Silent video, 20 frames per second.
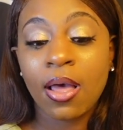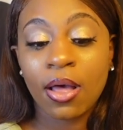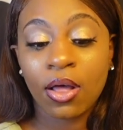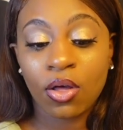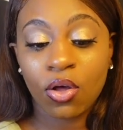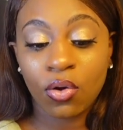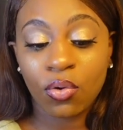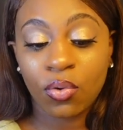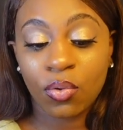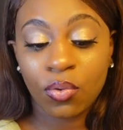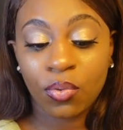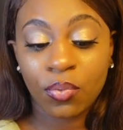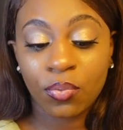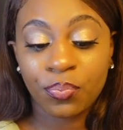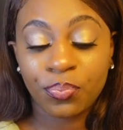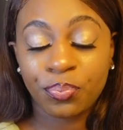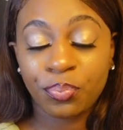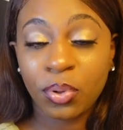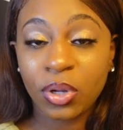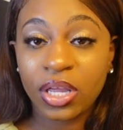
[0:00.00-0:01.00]
go
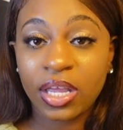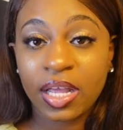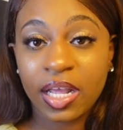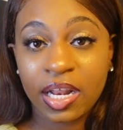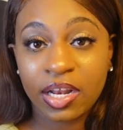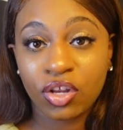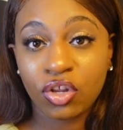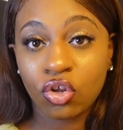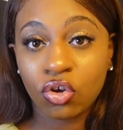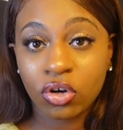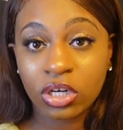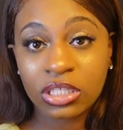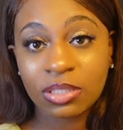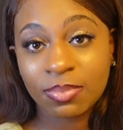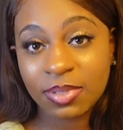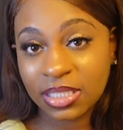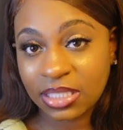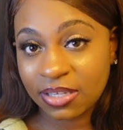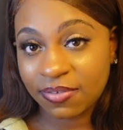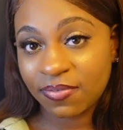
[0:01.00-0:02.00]
put in your
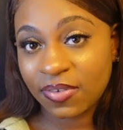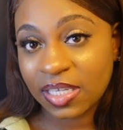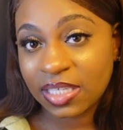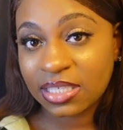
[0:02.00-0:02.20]
specific